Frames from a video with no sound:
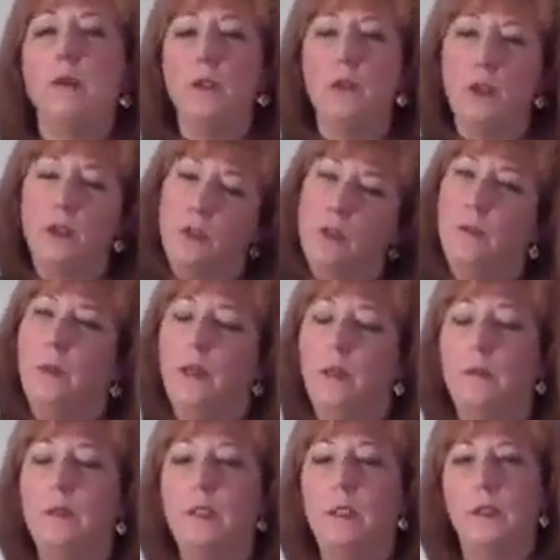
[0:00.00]
you should be
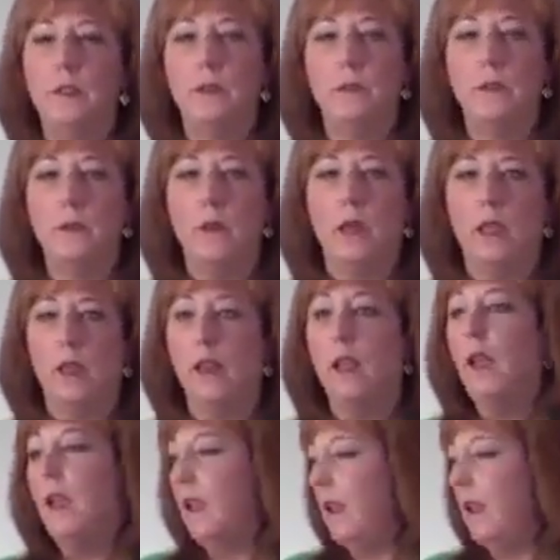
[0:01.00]
able to lose weight.